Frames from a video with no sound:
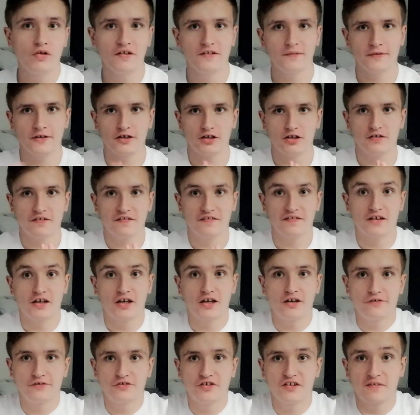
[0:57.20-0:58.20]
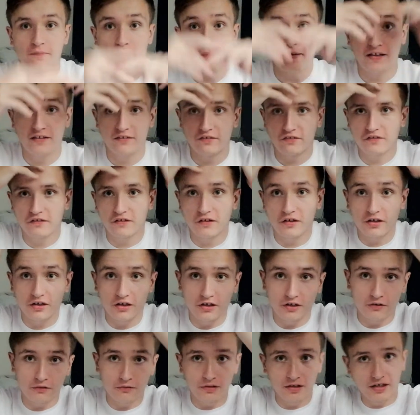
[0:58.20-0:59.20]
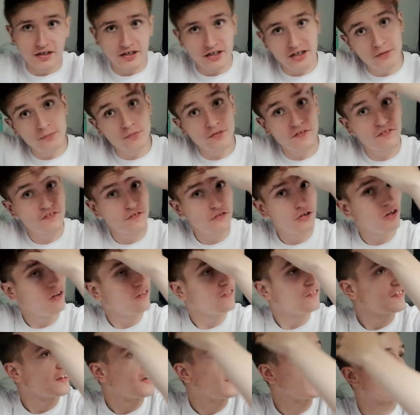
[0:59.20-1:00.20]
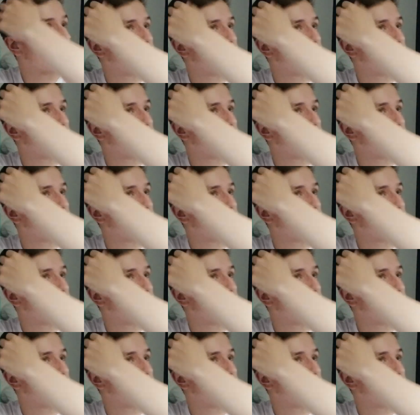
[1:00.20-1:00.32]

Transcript: Well, we also have just been to um, the store to get